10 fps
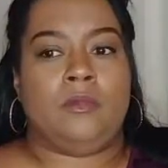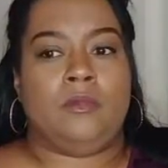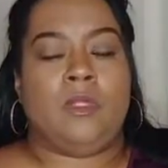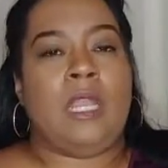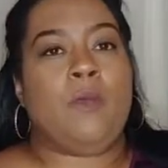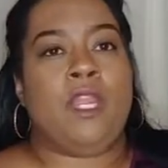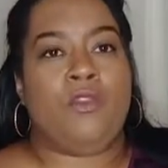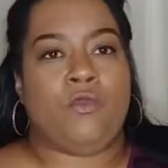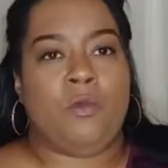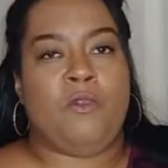they were in
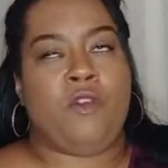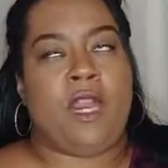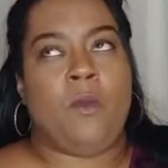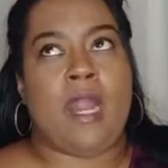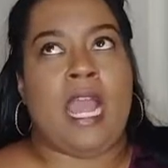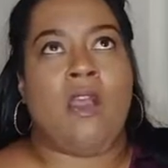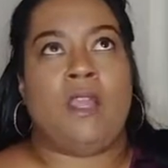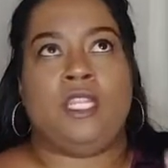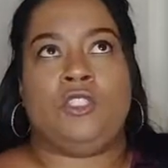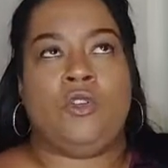the room before they went out,
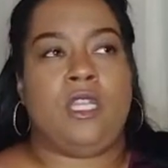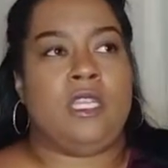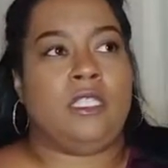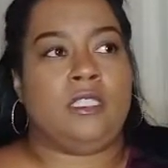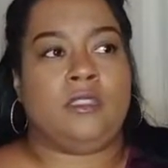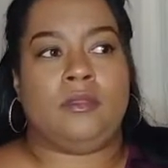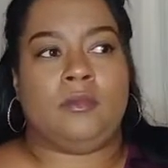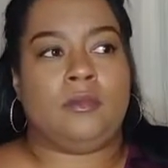and Toya just